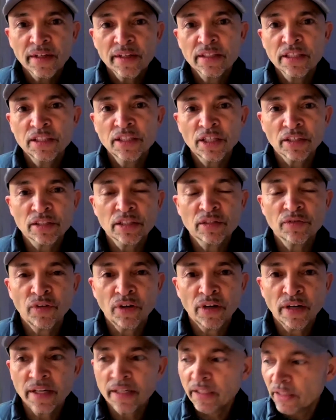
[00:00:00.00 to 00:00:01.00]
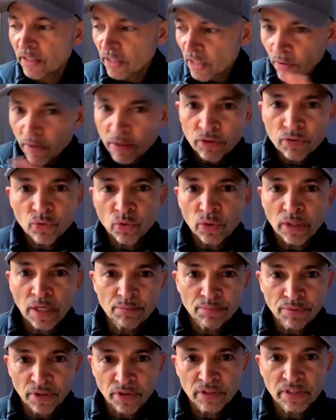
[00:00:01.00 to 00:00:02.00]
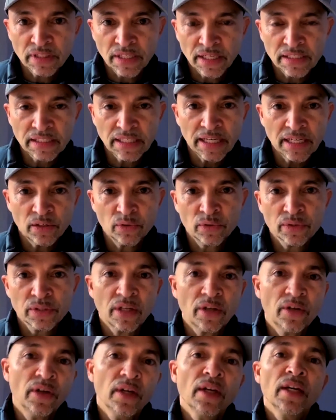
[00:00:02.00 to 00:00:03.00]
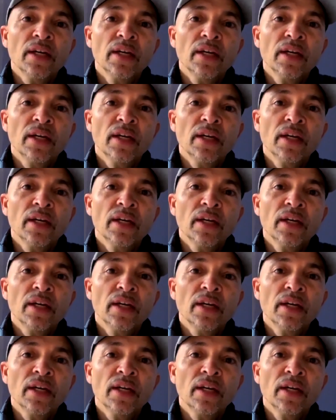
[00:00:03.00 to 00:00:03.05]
to justify going through all that process, and also,